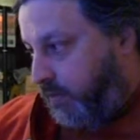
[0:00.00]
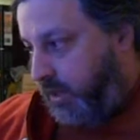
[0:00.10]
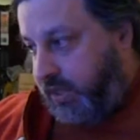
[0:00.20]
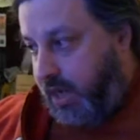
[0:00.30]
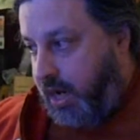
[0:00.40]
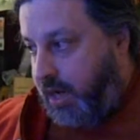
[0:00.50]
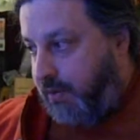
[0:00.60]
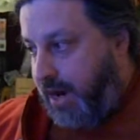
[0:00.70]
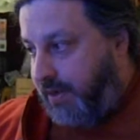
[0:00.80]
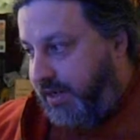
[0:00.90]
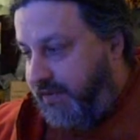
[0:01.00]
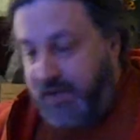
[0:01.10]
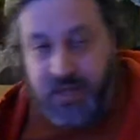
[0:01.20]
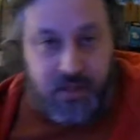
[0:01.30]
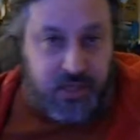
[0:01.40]
which are rather
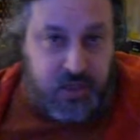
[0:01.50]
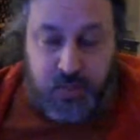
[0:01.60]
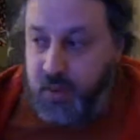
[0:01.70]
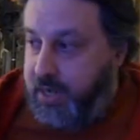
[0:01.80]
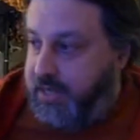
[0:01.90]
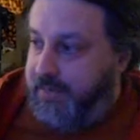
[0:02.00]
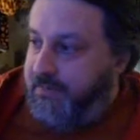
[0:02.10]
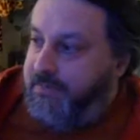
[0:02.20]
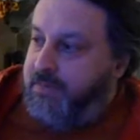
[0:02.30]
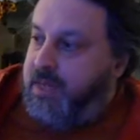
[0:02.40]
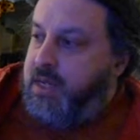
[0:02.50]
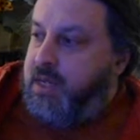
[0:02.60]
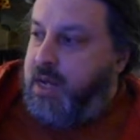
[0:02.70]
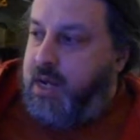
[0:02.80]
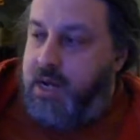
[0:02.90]
difficult and disappointing,
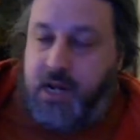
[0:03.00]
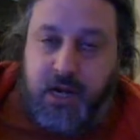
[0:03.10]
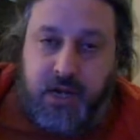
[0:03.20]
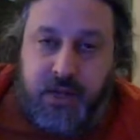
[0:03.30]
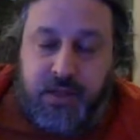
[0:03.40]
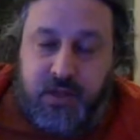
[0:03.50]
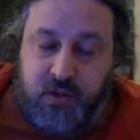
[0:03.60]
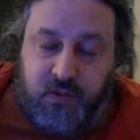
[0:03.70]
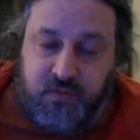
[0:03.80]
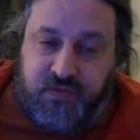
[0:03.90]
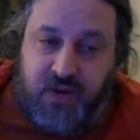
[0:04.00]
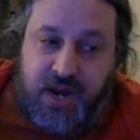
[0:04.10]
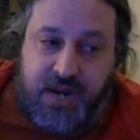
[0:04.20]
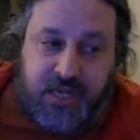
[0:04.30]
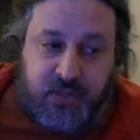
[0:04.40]
uh, you
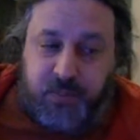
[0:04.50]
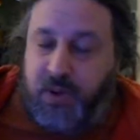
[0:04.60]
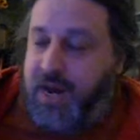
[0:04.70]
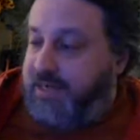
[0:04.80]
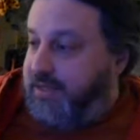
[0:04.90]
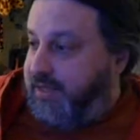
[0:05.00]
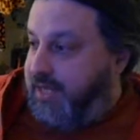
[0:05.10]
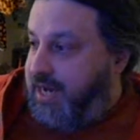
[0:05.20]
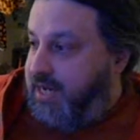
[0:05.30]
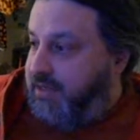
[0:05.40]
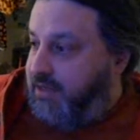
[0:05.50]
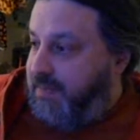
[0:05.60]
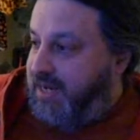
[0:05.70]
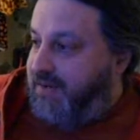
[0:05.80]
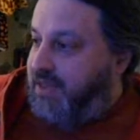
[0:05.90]
find a surprise at the end. So
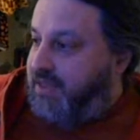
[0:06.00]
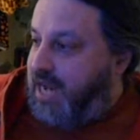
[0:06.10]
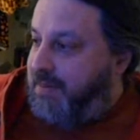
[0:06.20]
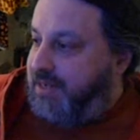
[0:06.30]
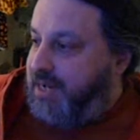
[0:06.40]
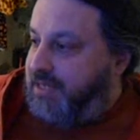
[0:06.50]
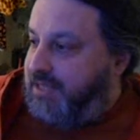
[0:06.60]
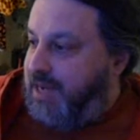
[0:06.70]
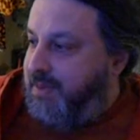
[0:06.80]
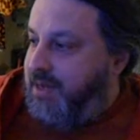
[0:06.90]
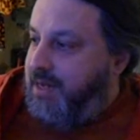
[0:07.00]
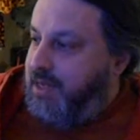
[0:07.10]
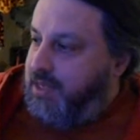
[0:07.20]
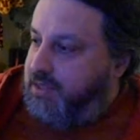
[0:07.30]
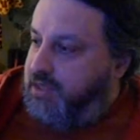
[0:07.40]
let me give you the time and date stamp.
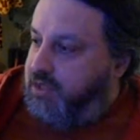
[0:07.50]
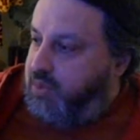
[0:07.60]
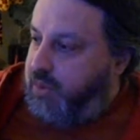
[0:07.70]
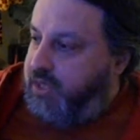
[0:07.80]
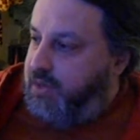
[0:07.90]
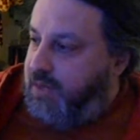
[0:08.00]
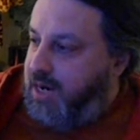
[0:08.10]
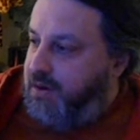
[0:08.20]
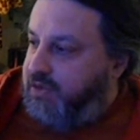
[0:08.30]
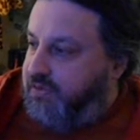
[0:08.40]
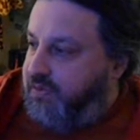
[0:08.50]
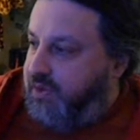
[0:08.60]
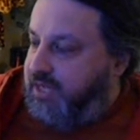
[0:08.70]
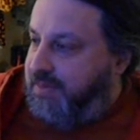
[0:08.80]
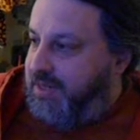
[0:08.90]
This is twenty-two hours and
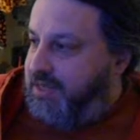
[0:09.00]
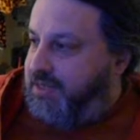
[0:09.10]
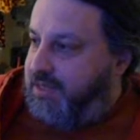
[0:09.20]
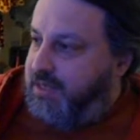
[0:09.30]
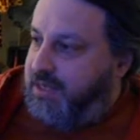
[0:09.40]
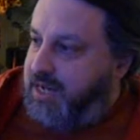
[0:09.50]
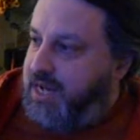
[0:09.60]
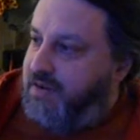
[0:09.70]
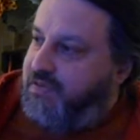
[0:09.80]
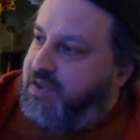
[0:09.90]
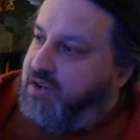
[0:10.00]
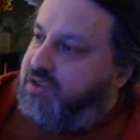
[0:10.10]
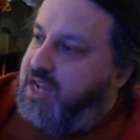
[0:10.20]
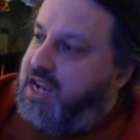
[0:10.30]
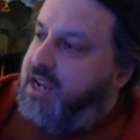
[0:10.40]
fourteen minutes into the day of
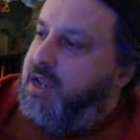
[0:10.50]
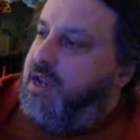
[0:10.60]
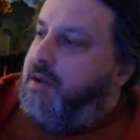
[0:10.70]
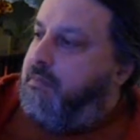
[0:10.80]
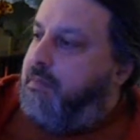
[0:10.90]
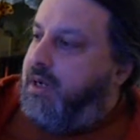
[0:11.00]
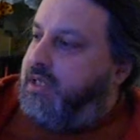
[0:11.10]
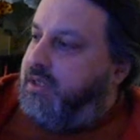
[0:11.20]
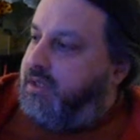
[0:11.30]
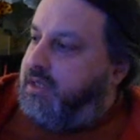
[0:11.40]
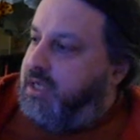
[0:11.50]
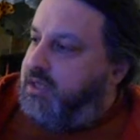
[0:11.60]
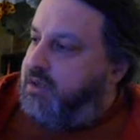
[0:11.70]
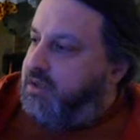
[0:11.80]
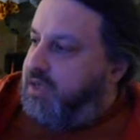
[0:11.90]
Thursday, March
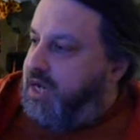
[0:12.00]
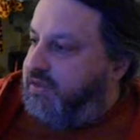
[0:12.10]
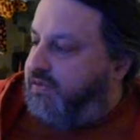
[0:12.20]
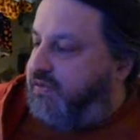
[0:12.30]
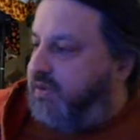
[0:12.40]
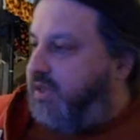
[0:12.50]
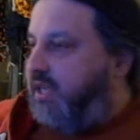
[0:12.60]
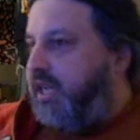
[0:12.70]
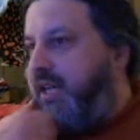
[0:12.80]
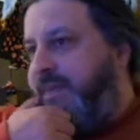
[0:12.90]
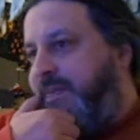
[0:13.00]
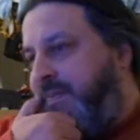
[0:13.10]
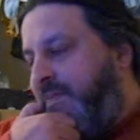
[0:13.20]
thirteenth, two thousand fourteen.